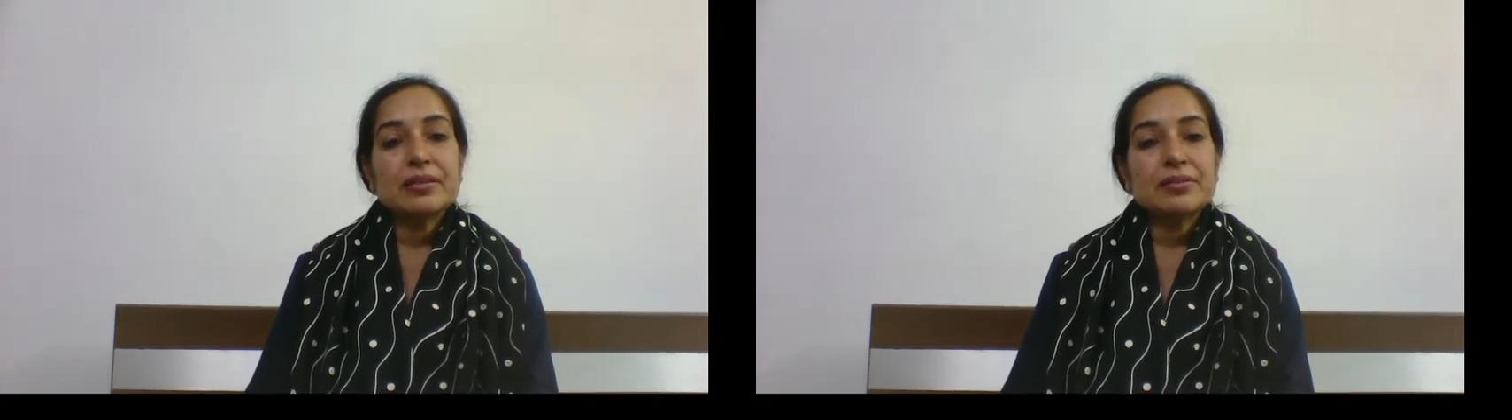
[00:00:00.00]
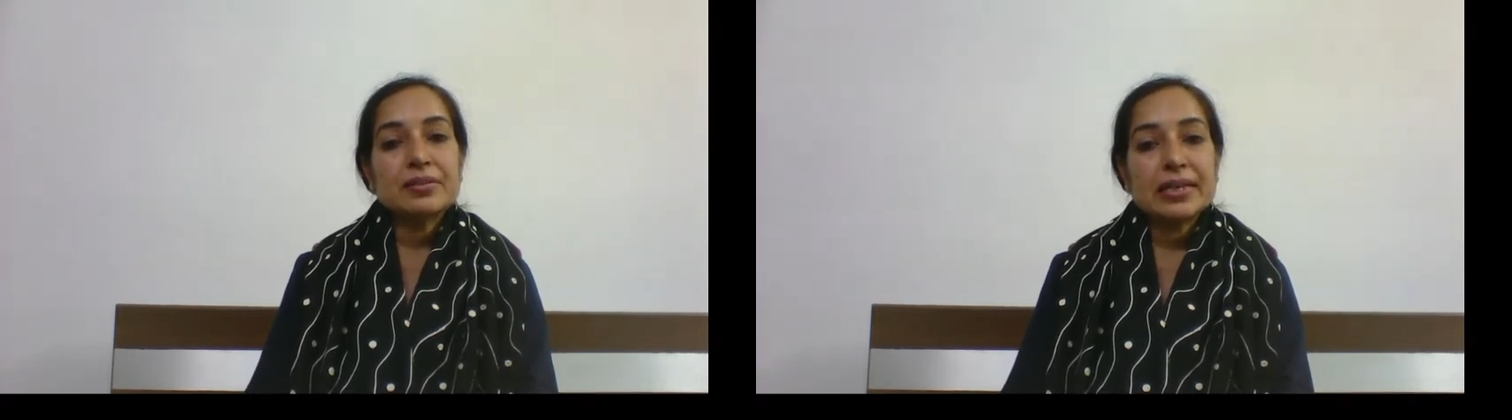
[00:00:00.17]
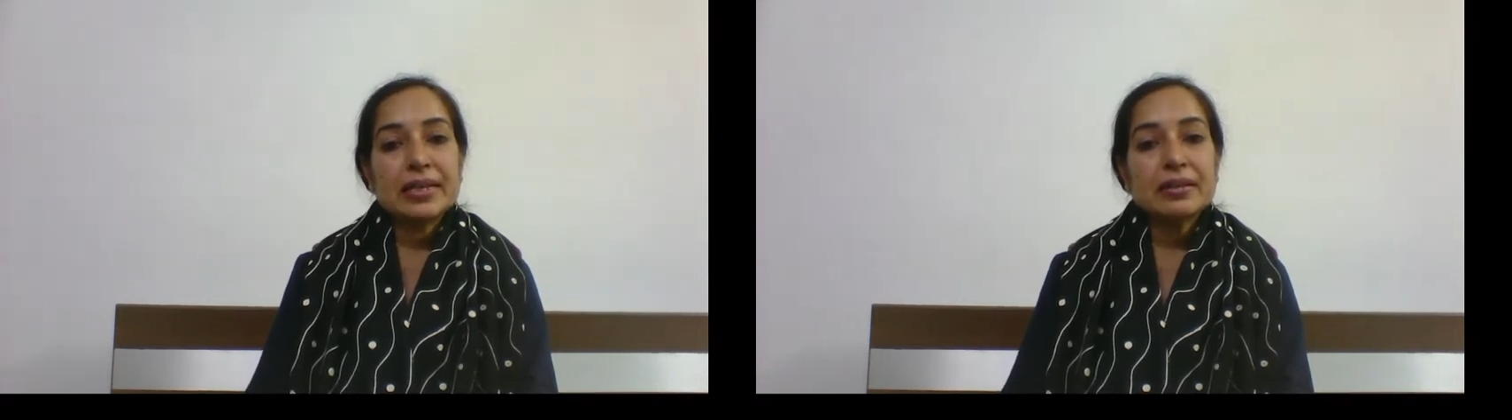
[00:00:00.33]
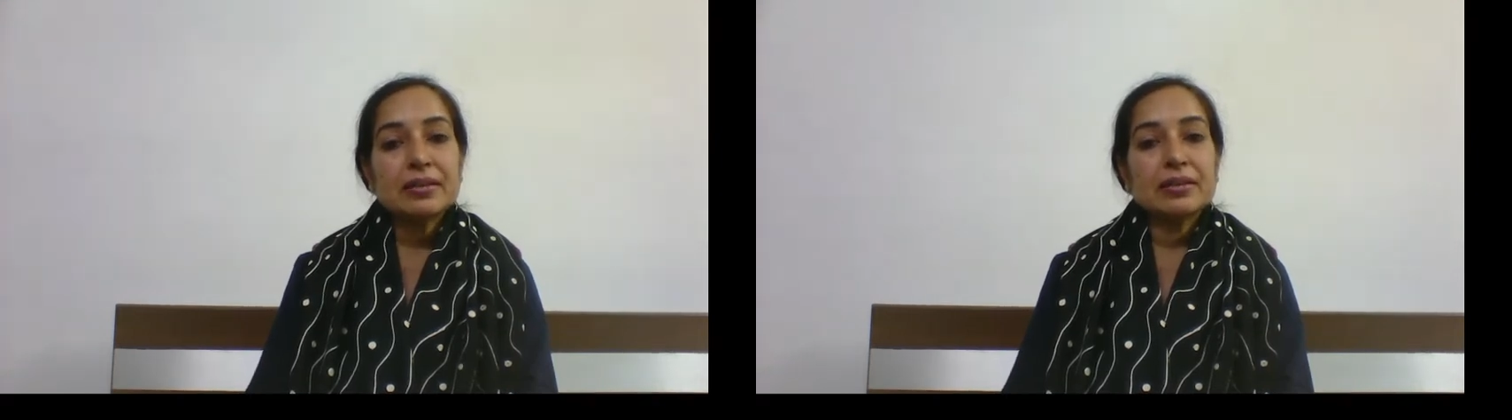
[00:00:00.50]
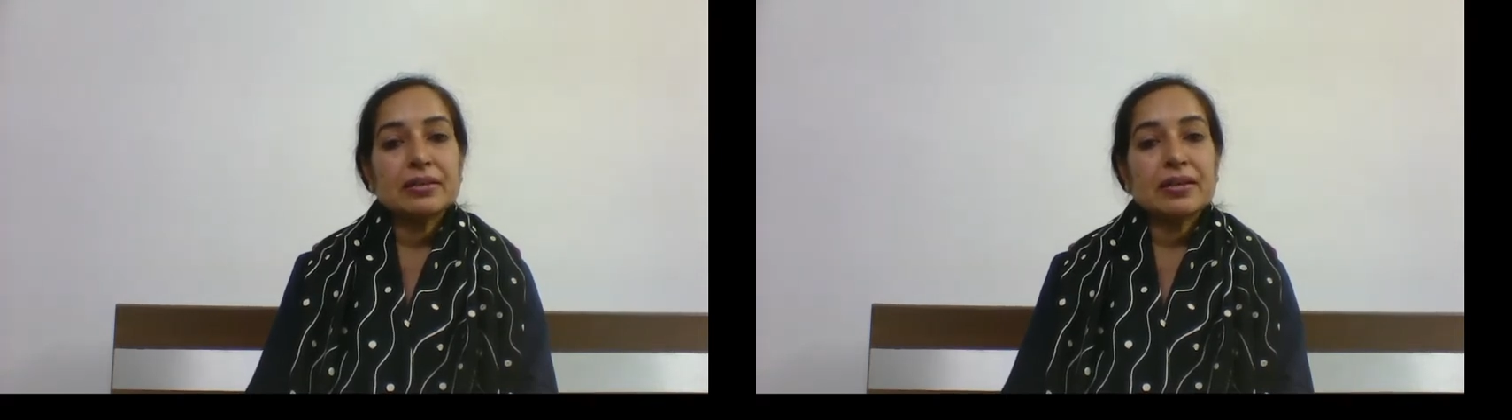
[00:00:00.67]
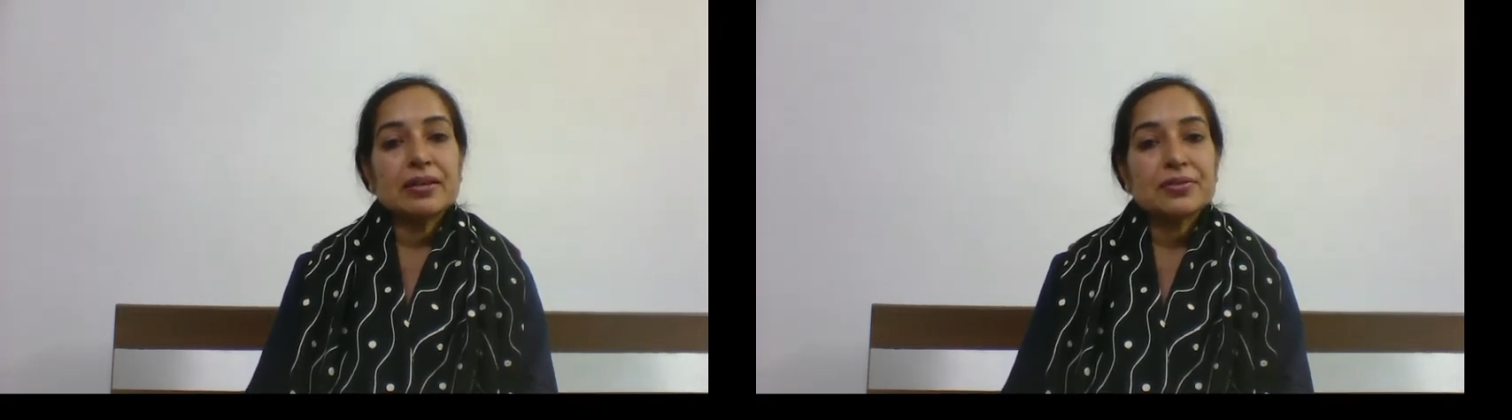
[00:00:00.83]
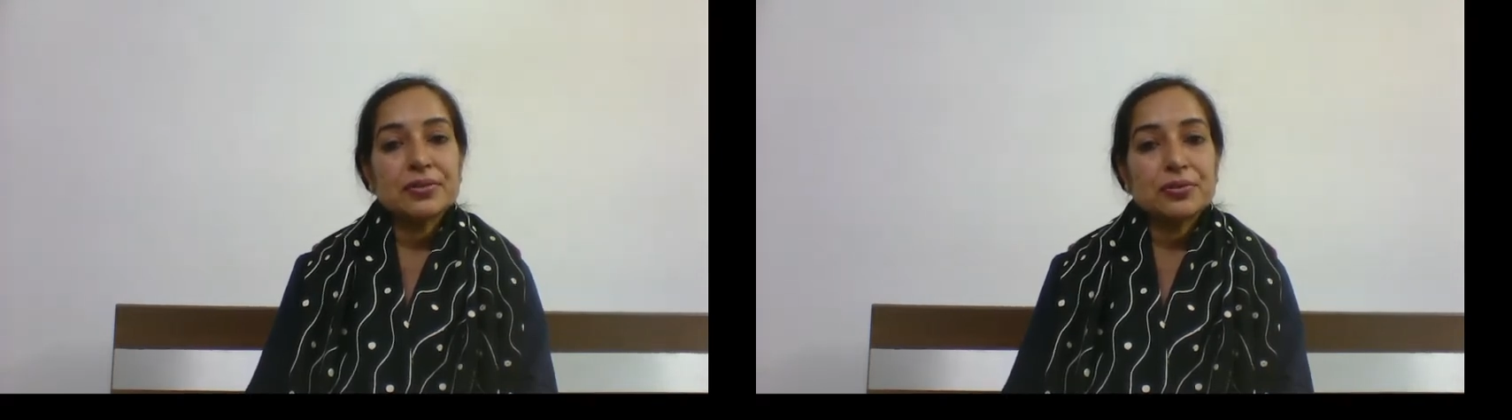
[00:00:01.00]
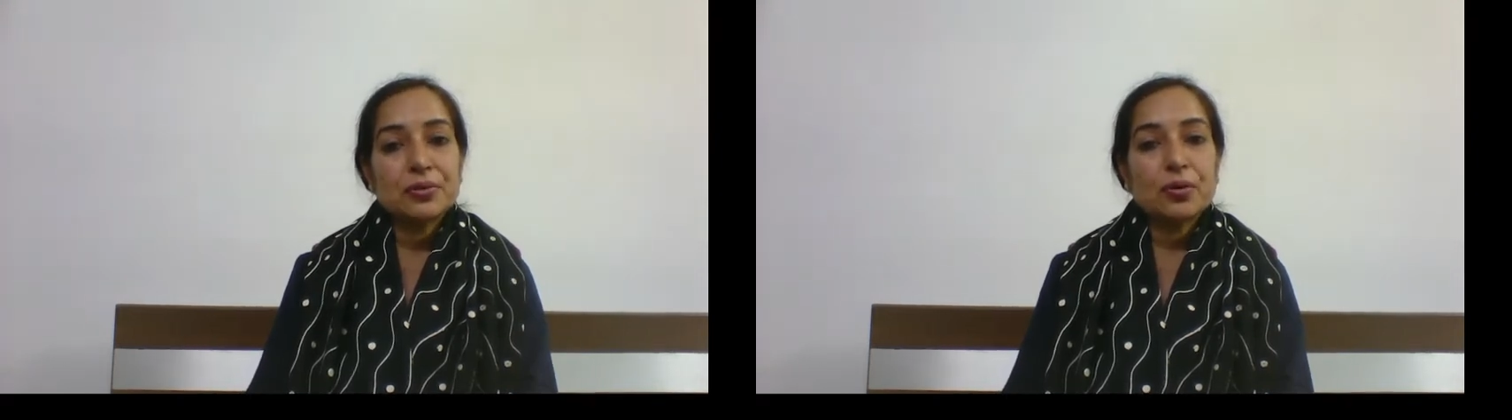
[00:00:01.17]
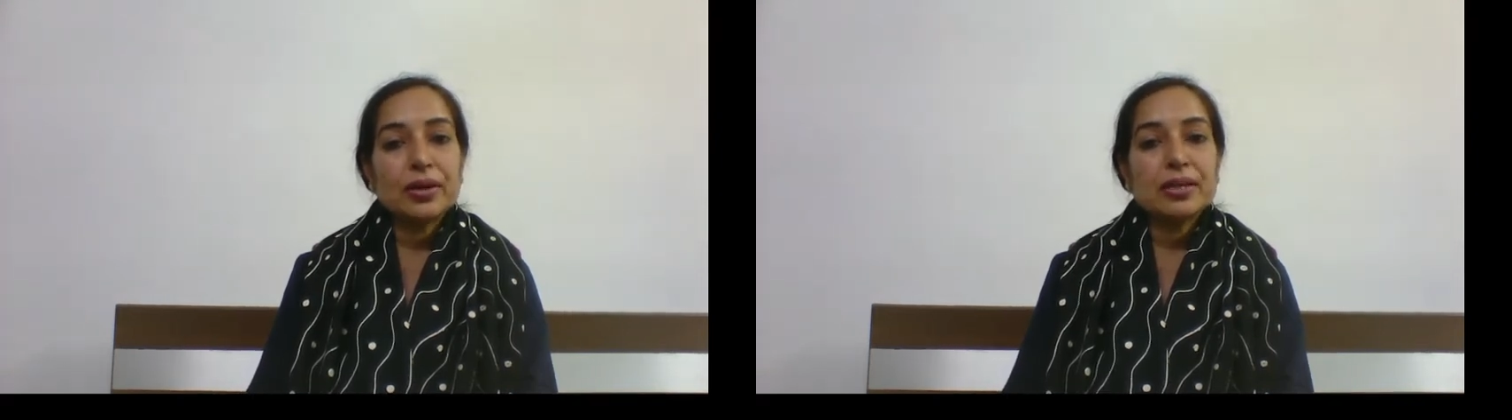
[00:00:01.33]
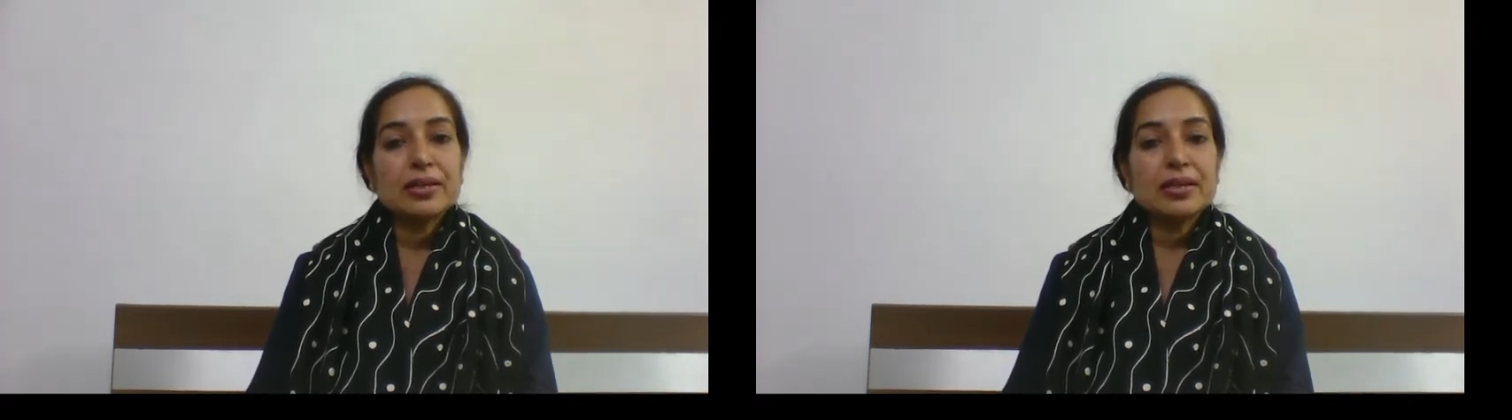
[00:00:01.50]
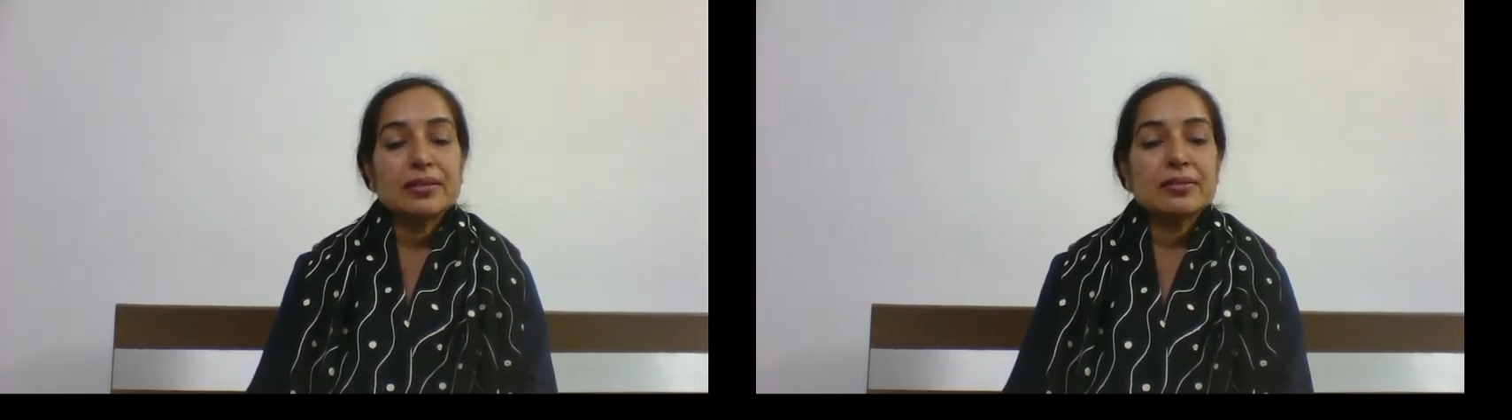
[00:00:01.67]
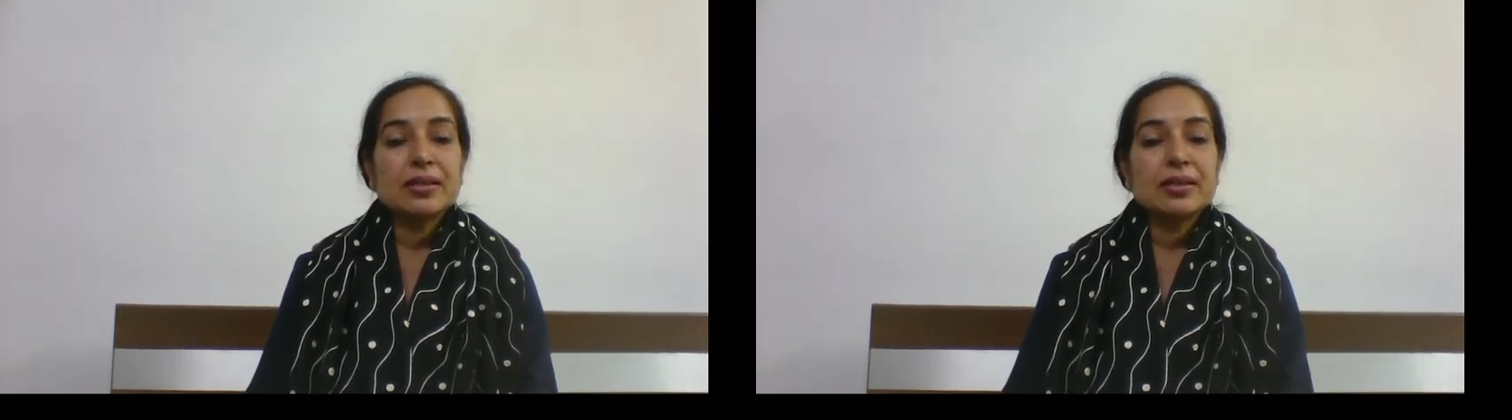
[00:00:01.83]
stateliness, royalness